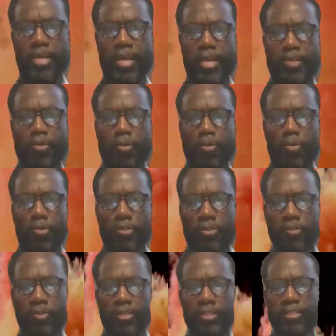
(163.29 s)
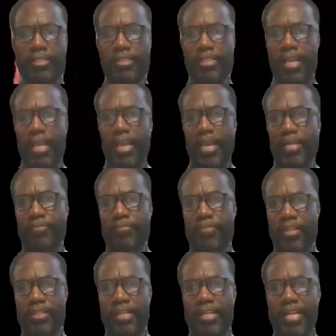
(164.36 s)
in order to understand
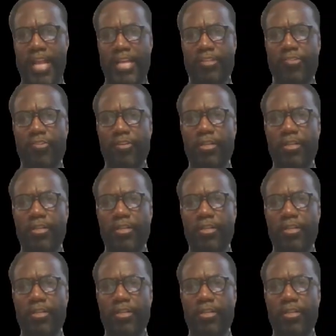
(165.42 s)
the nature